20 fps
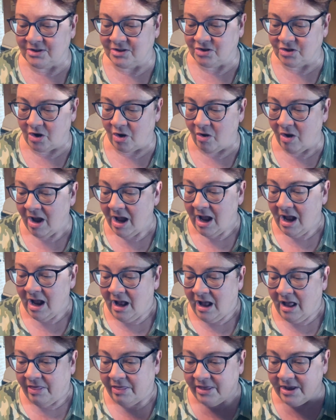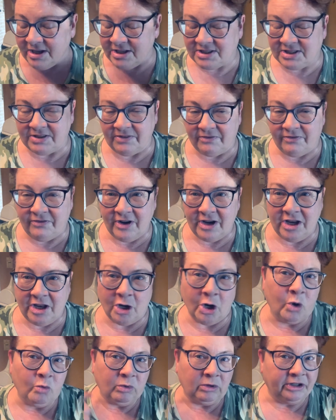So this
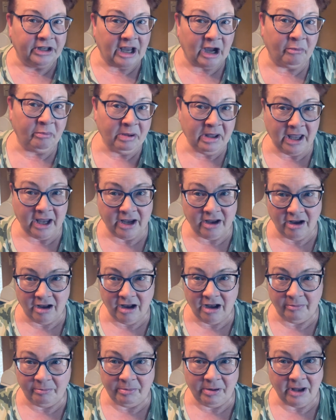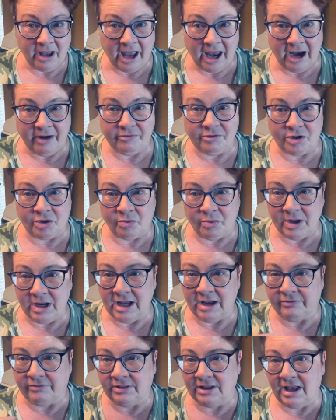video will now pick up after we
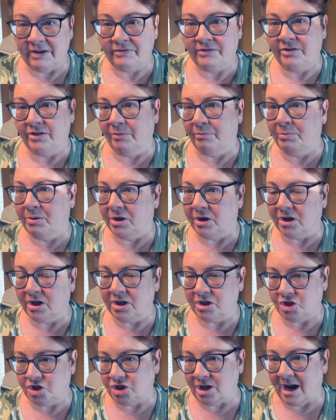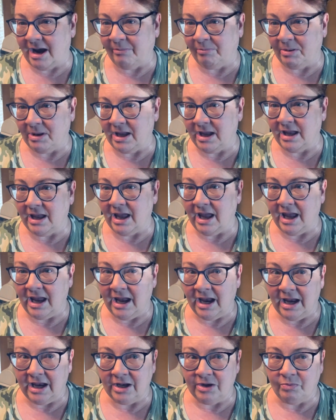have left the book shopping
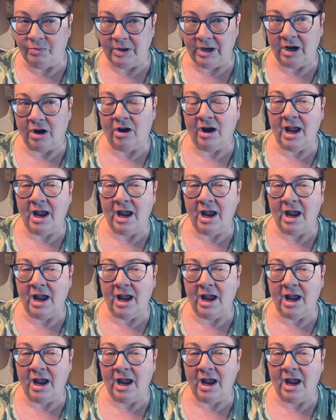and we are